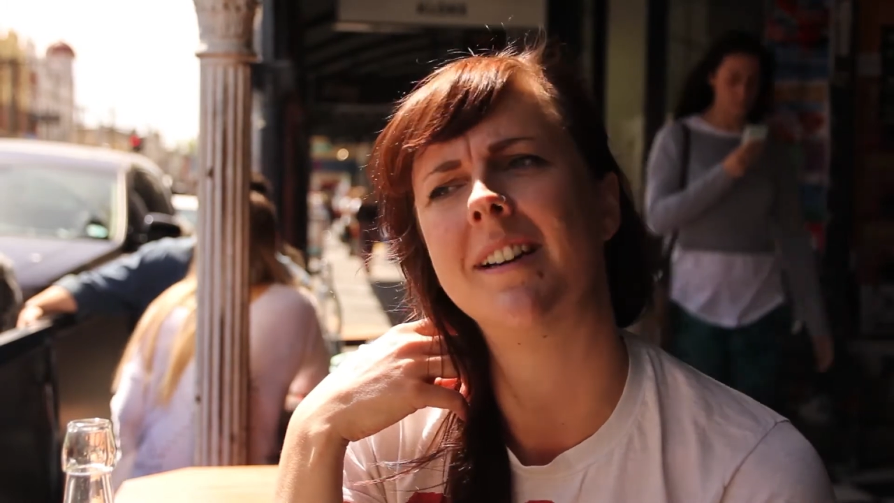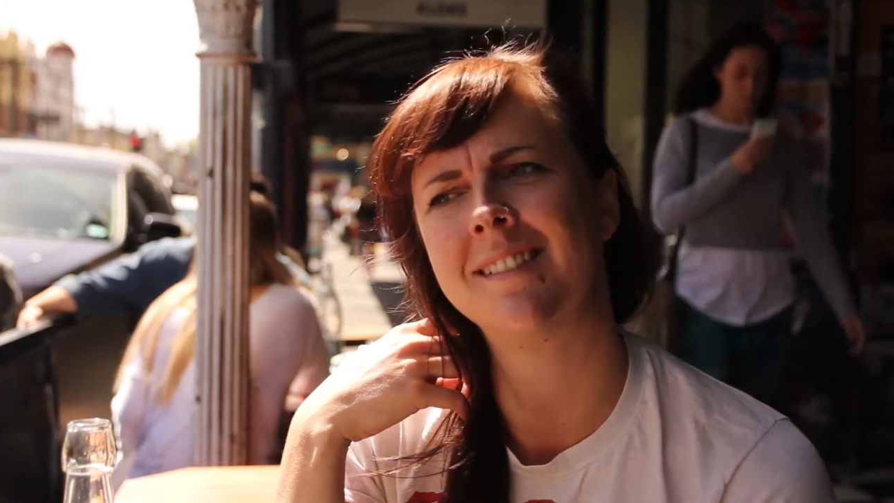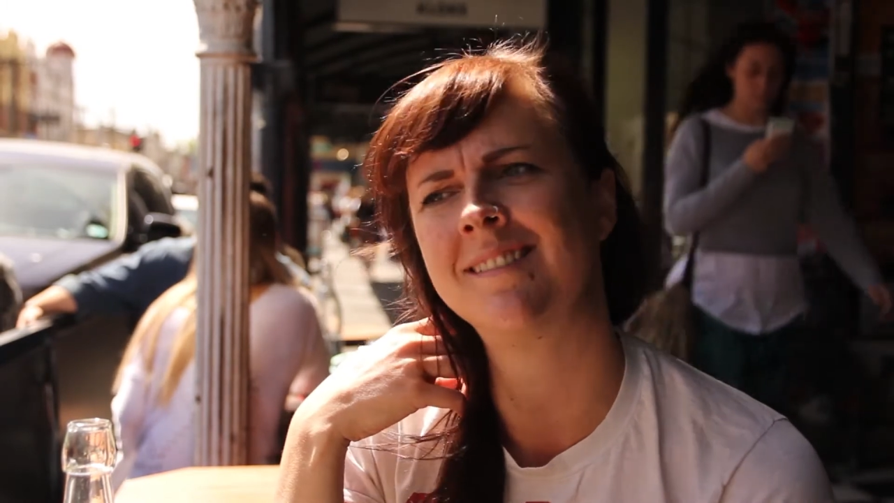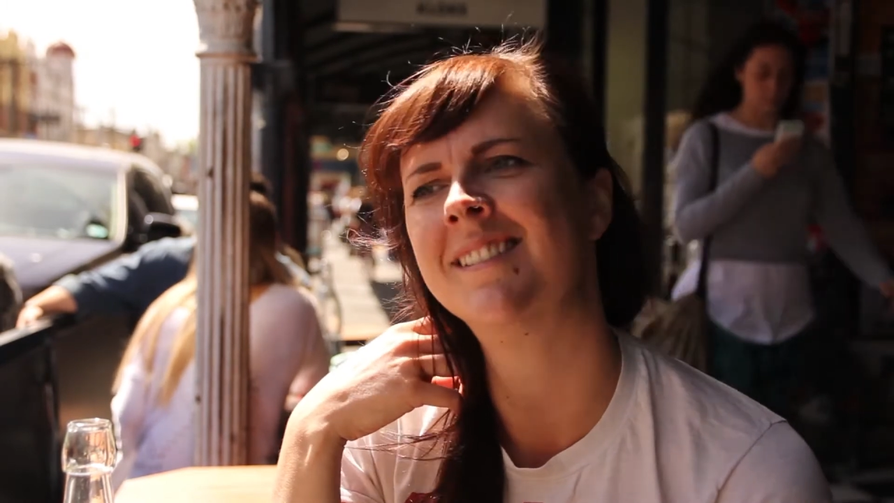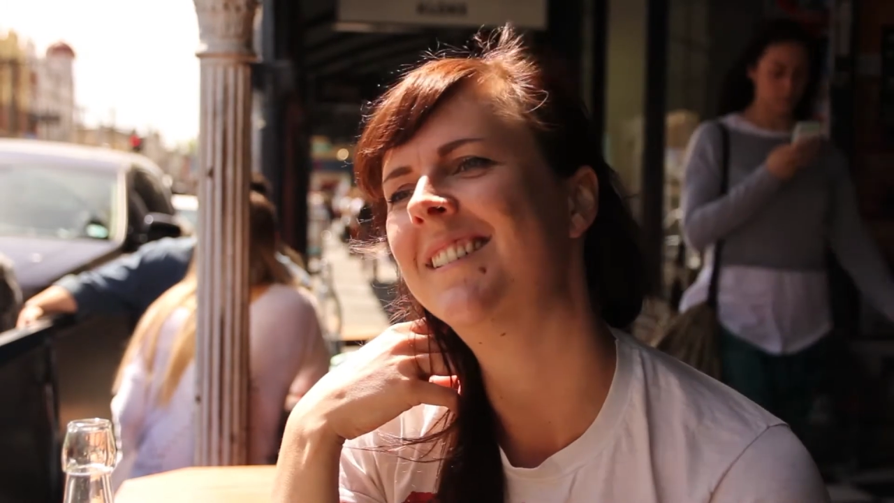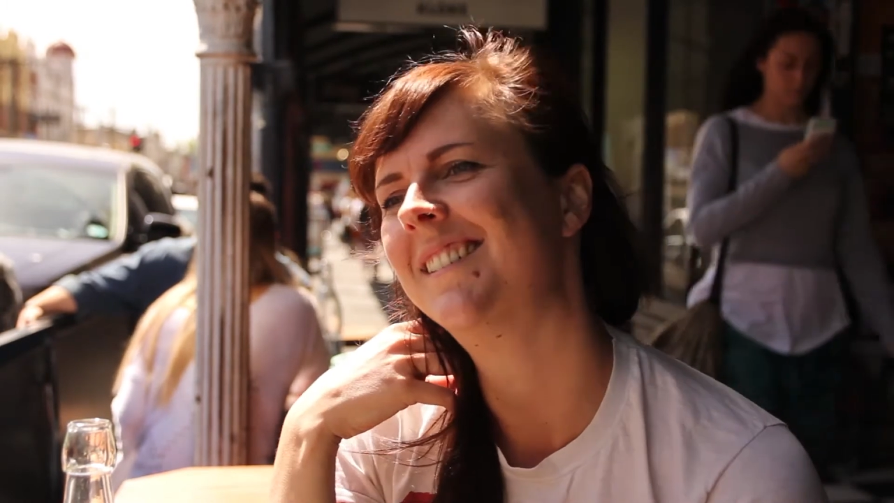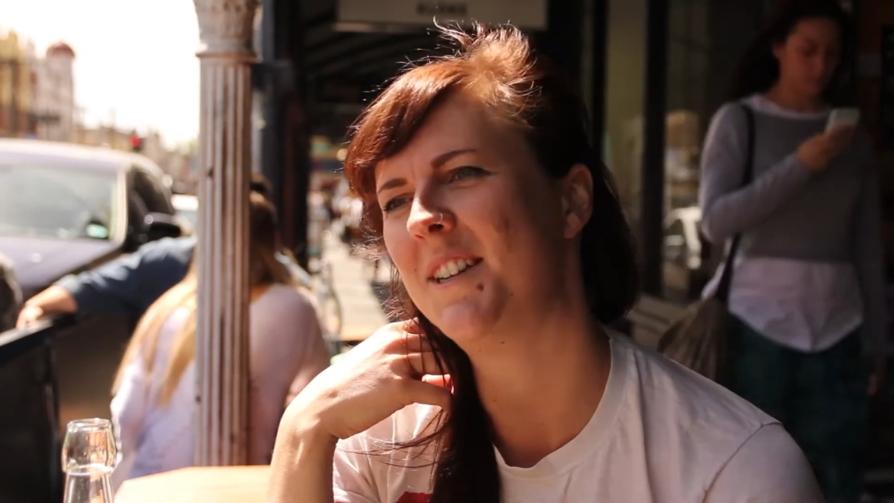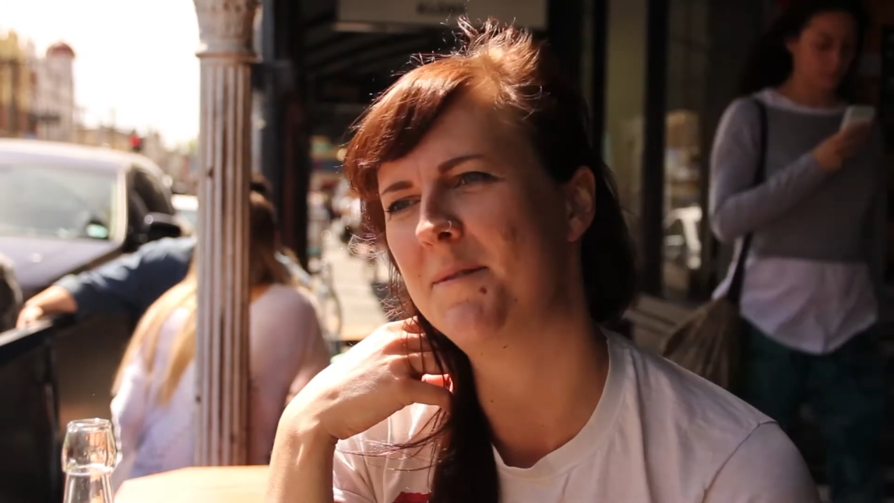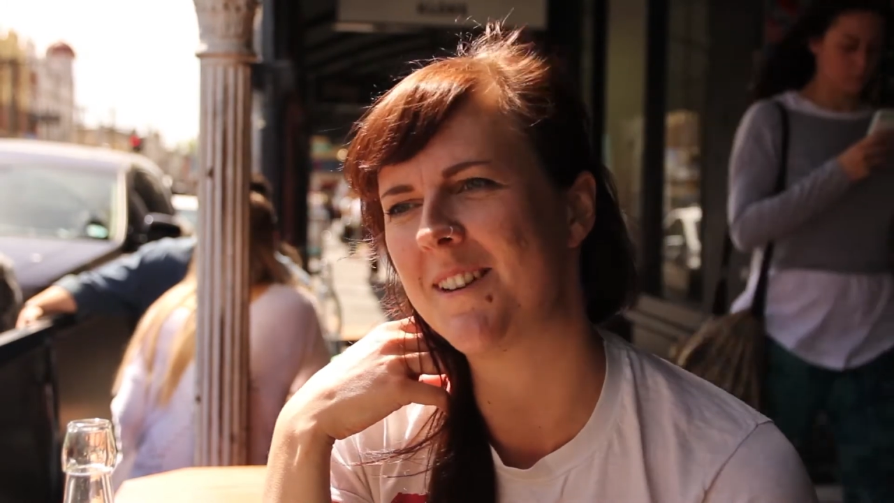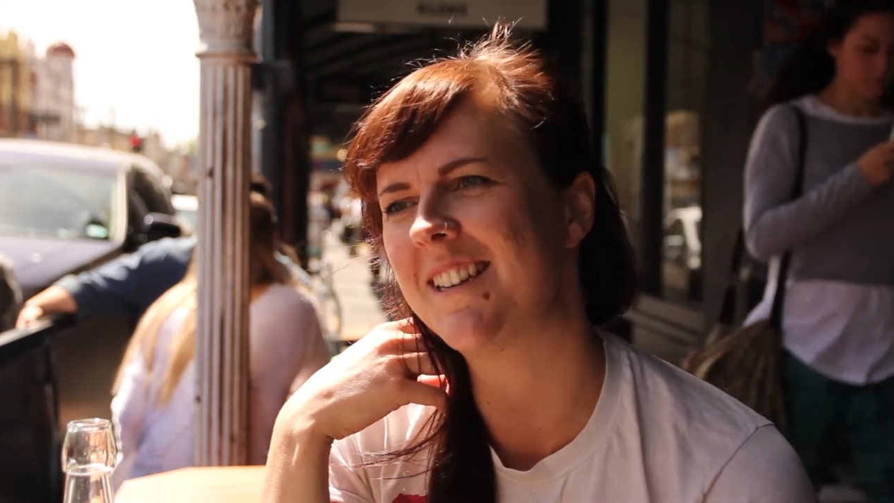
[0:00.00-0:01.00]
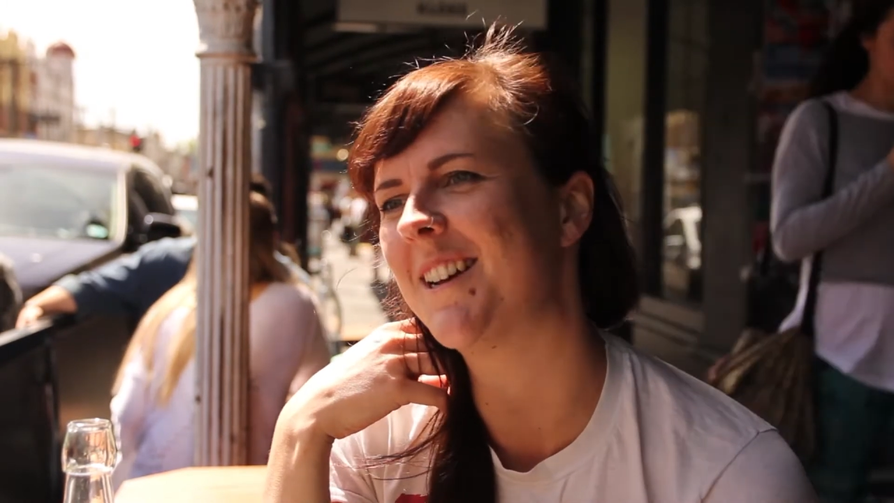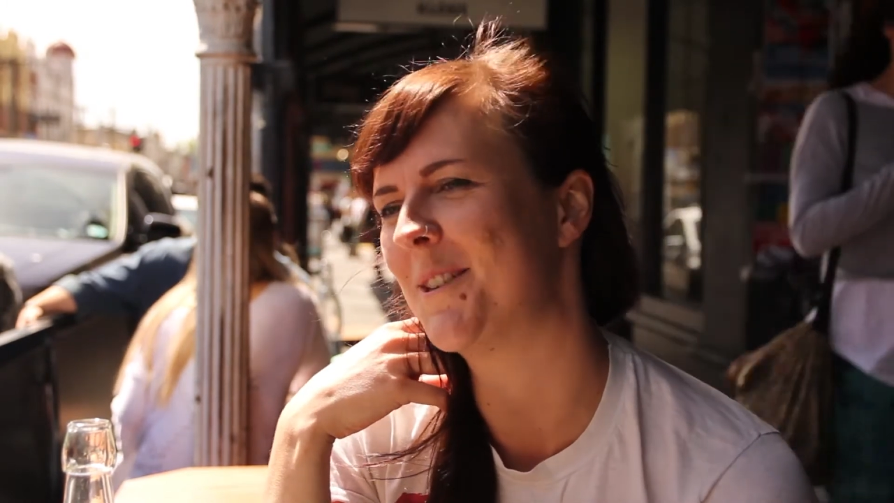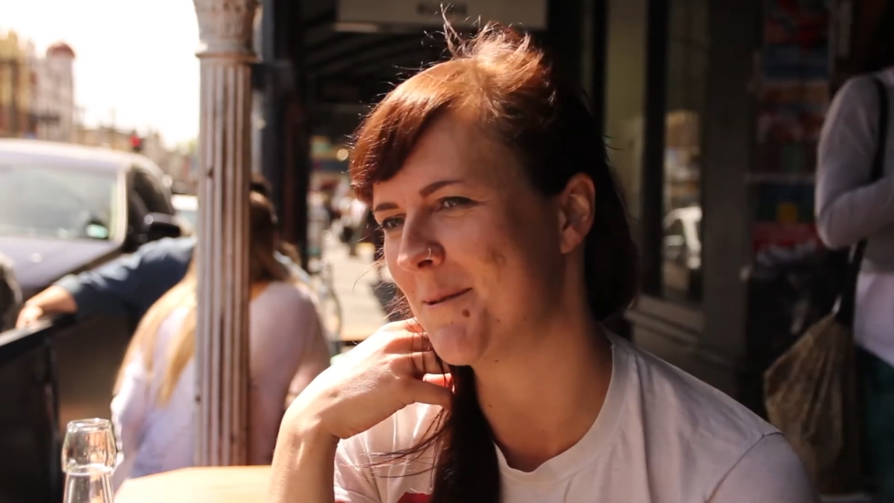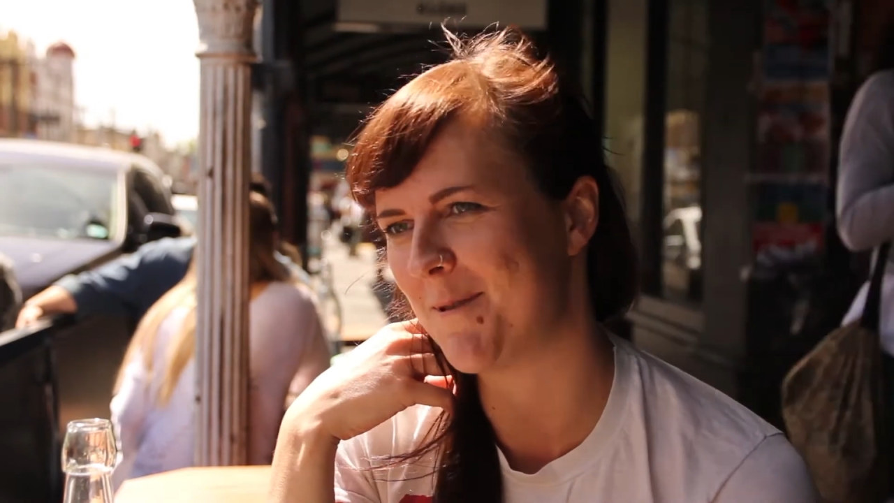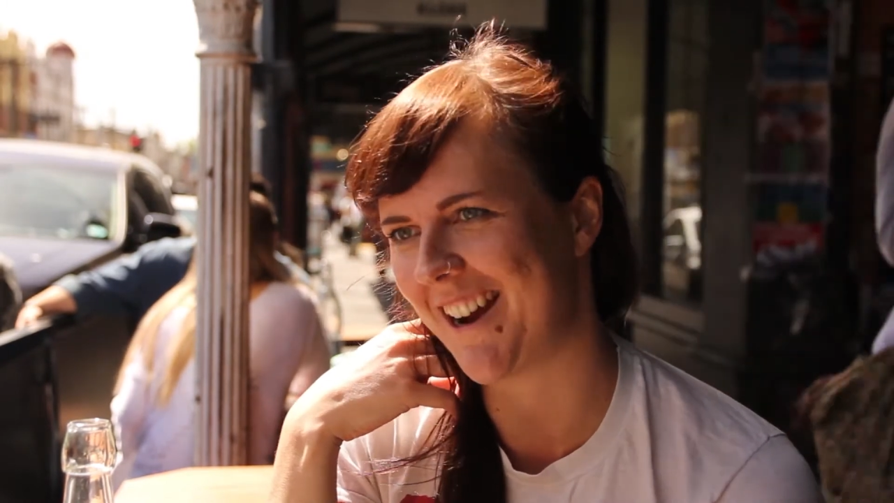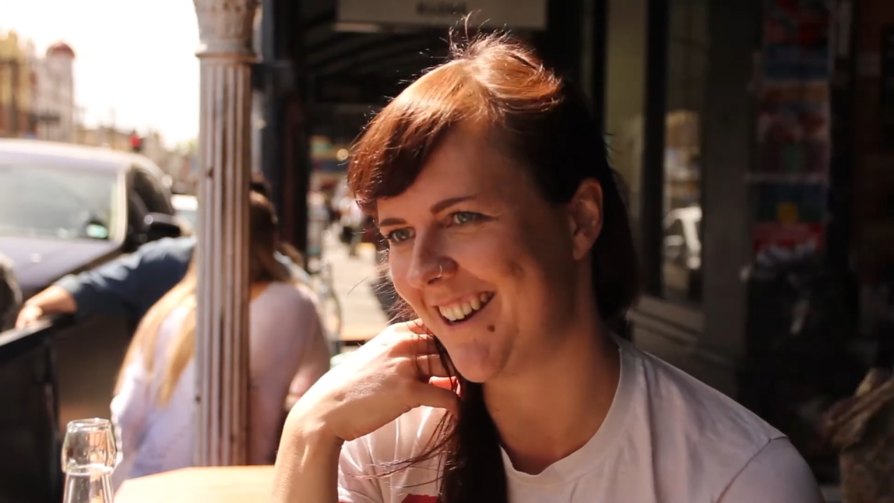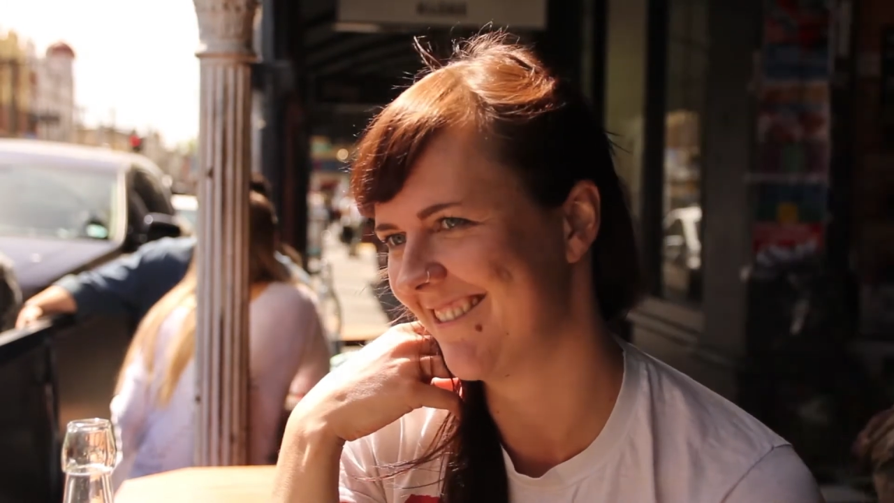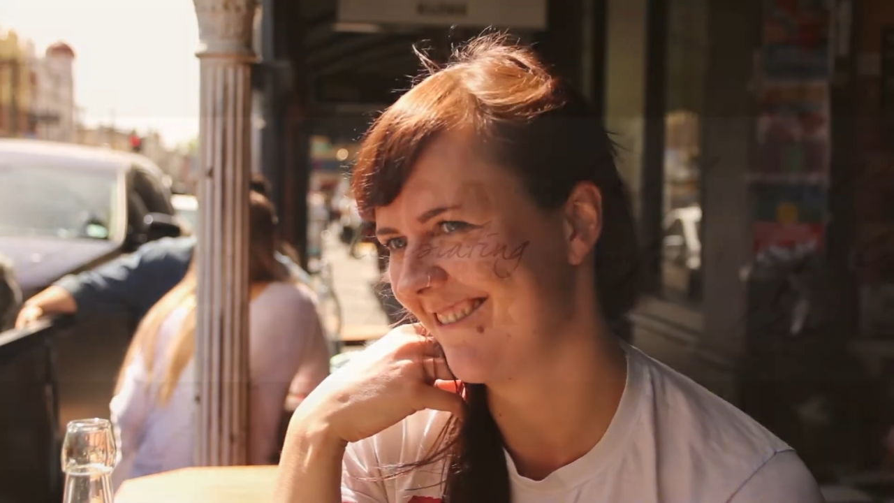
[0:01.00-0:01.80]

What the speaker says: it in a very subtle way.